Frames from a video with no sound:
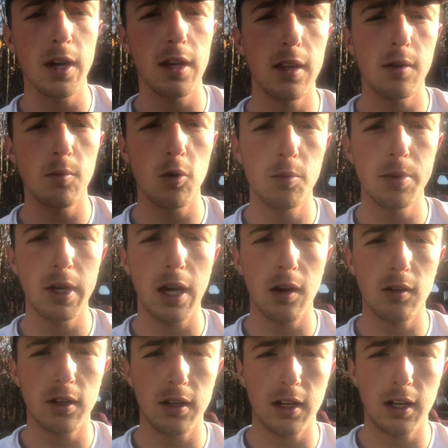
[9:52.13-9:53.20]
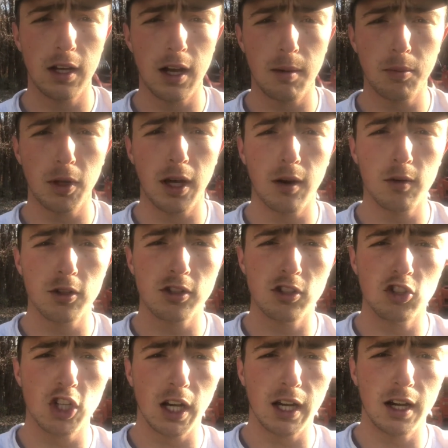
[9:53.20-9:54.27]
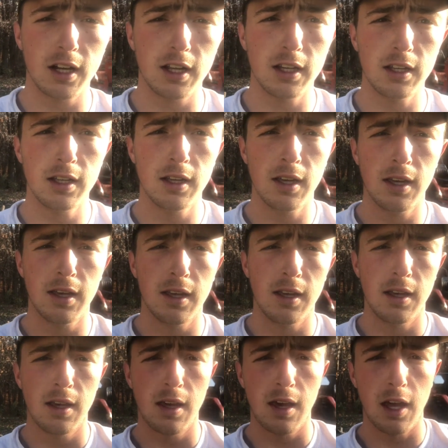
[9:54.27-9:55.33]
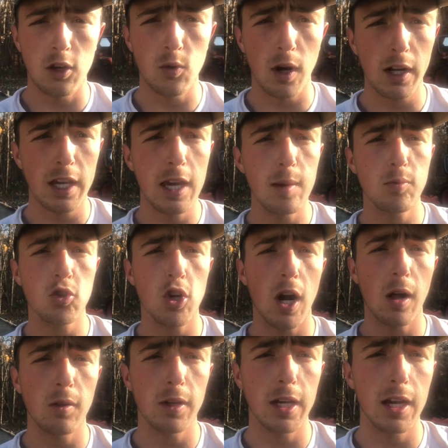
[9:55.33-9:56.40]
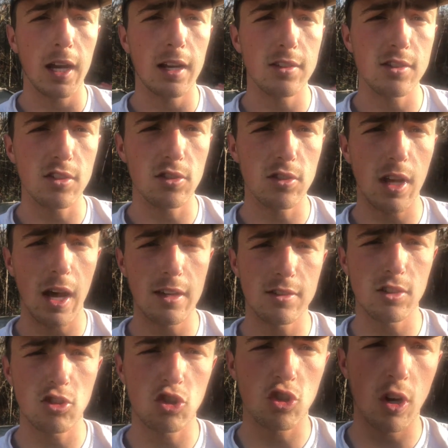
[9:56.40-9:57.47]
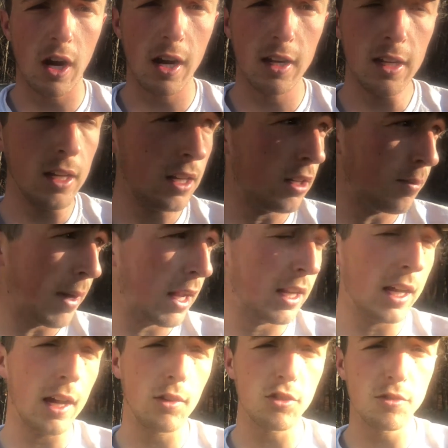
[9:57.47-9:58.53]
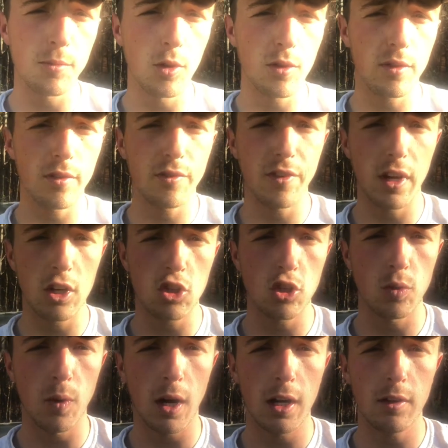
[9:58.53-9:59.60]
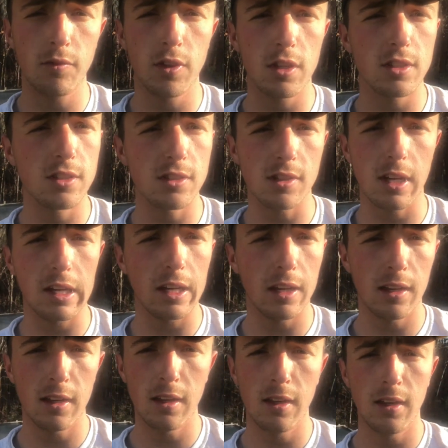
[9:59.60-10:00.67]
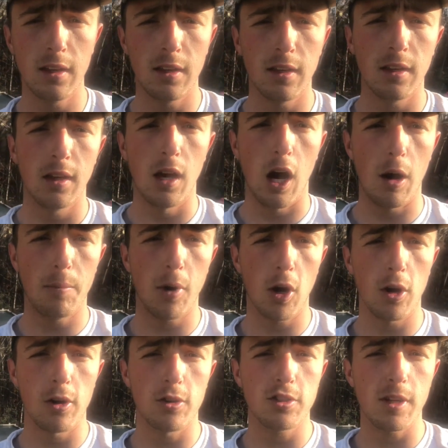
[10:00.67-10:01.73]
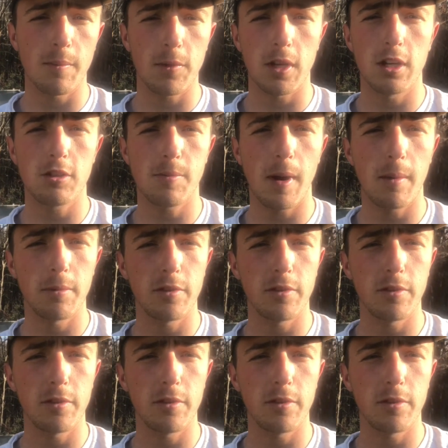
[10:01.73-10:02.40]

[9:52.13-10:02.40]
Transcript: and then we'll be out in a couple hours to check on it. And you want to keep troweling it as it's drying, and depending how smooth of a finish you want. If this is like a barn or something, it's probably